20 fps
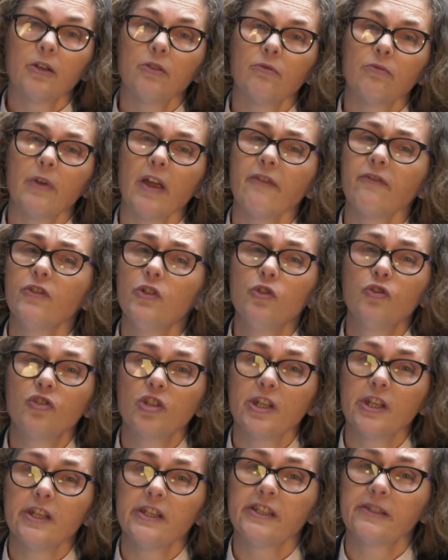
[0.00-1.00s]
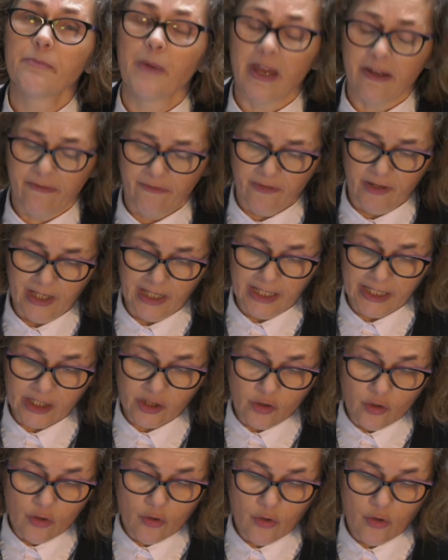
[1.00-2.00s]
Refugees may feel
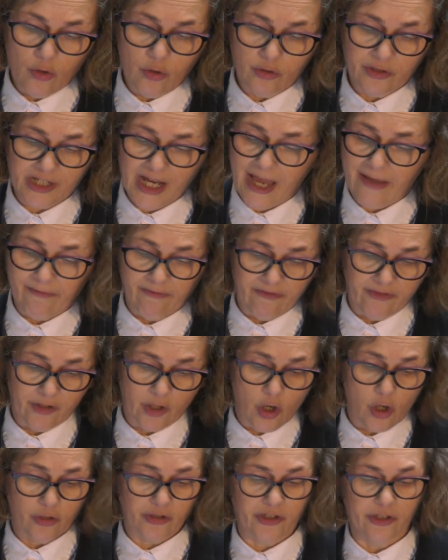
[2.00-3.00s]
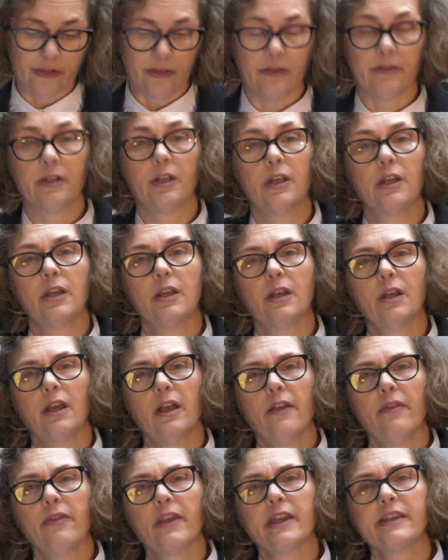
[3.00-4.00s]
ignored and forgotten.
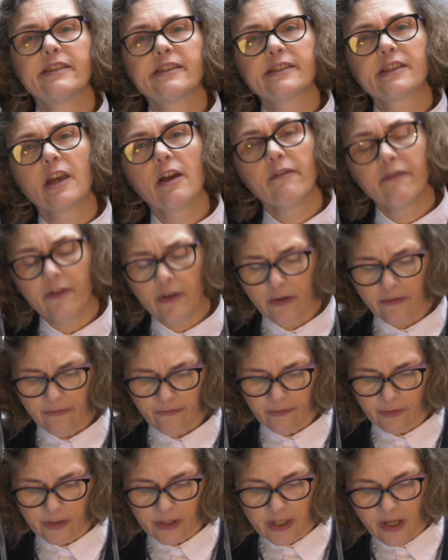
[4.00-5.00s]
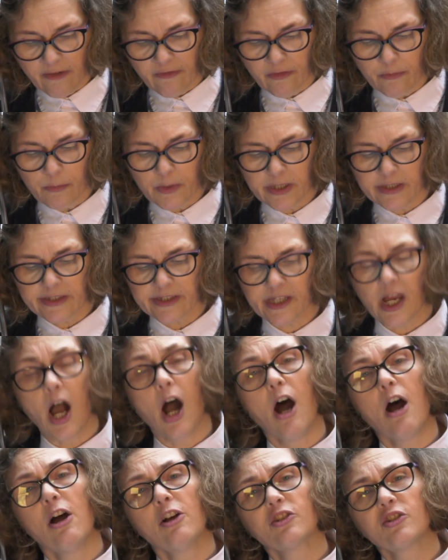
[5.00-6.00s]
They suffer from governments'
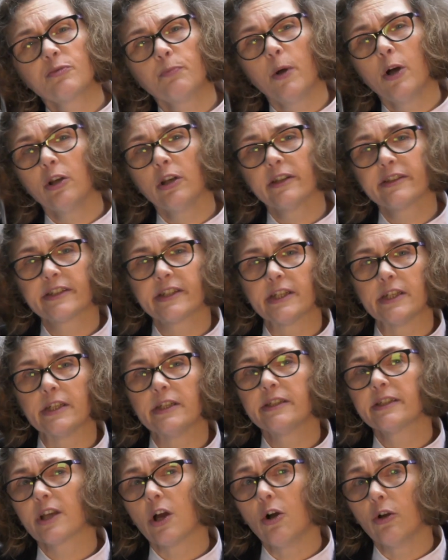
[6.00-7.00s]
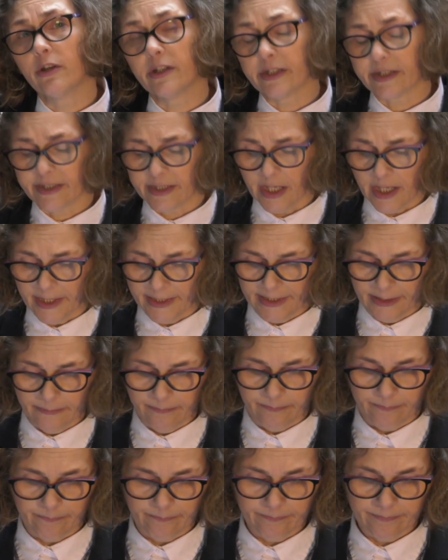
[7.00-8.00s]
harsh policies on
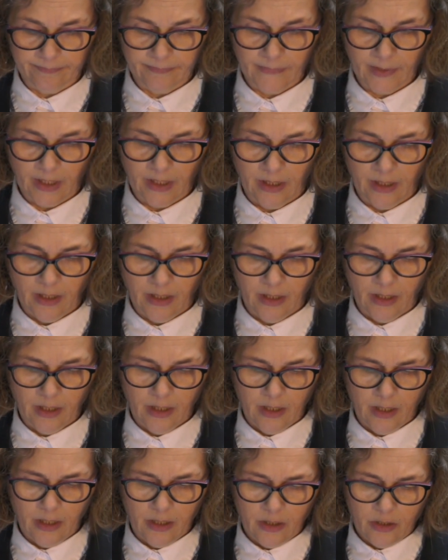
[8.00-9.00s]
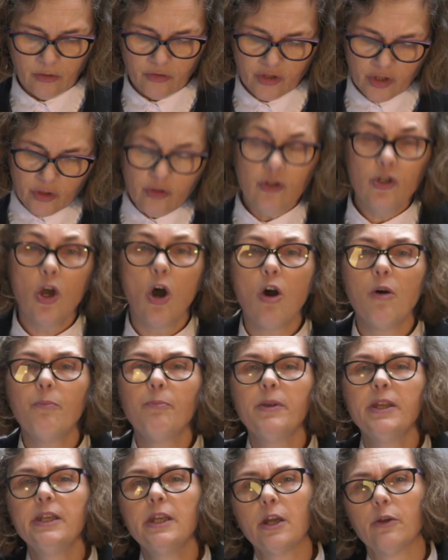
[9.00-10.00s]
asylum. To not
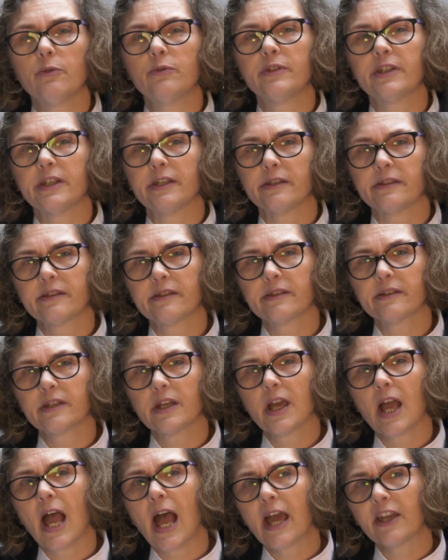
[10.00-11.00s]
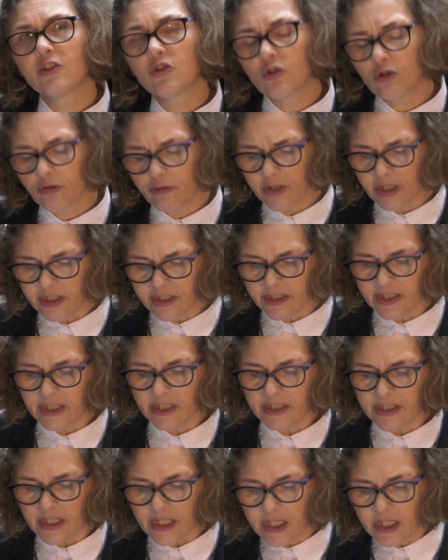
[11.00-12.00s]
be noticed and
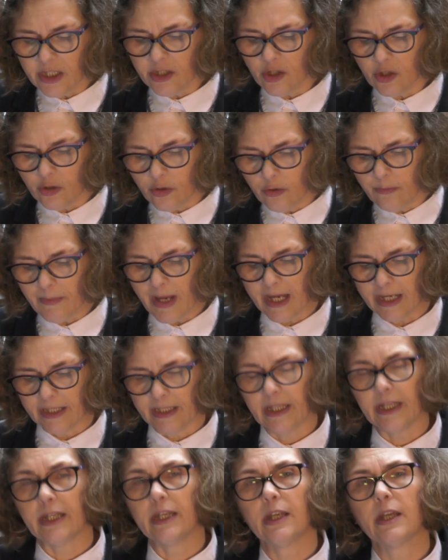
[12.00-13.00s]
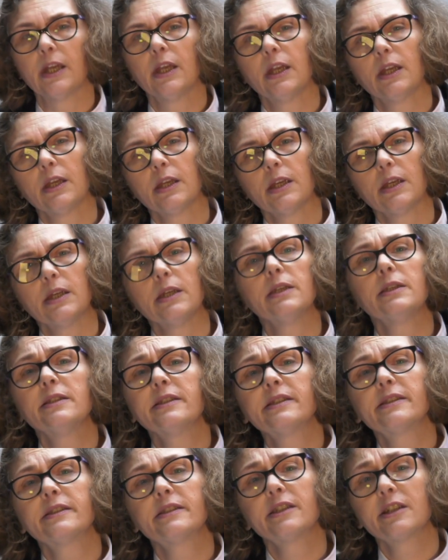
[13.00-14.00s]
treated inhumanely
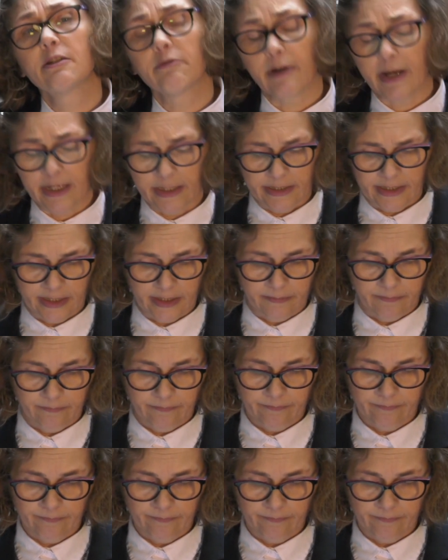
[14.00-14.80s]
is degrading.